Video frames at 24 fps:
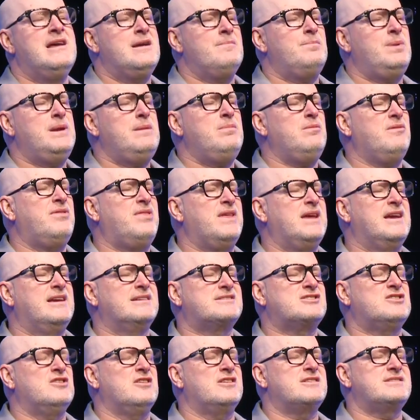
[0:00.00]
People think
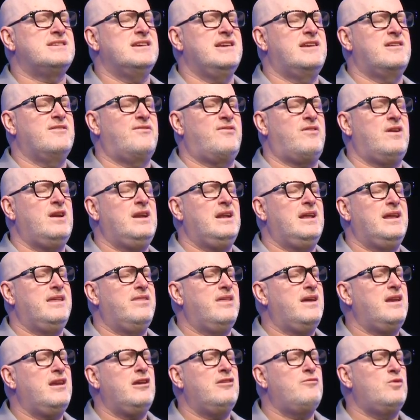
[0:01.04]
it's not seeker friendly.
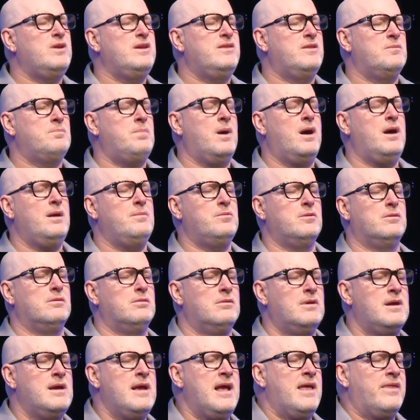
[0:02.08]
They don't read the Bible.
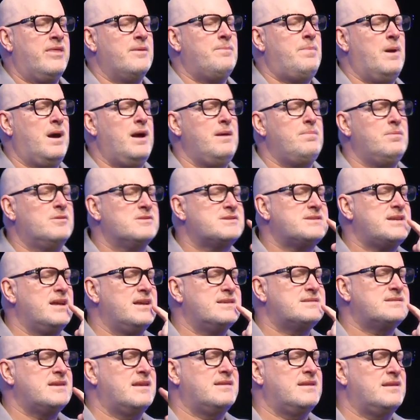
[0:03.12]
The Bible
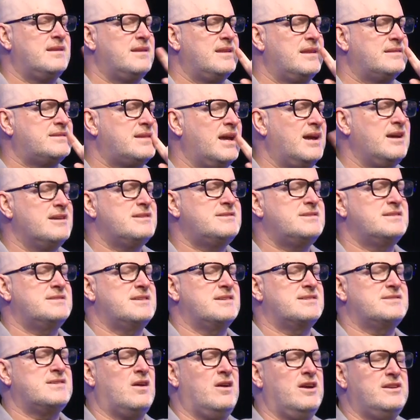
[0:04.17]
says that the tongues is a
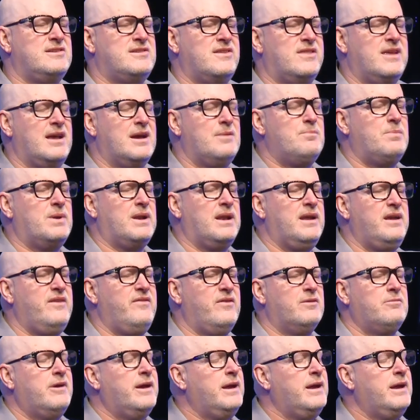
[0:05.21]
sign to the unbeliever.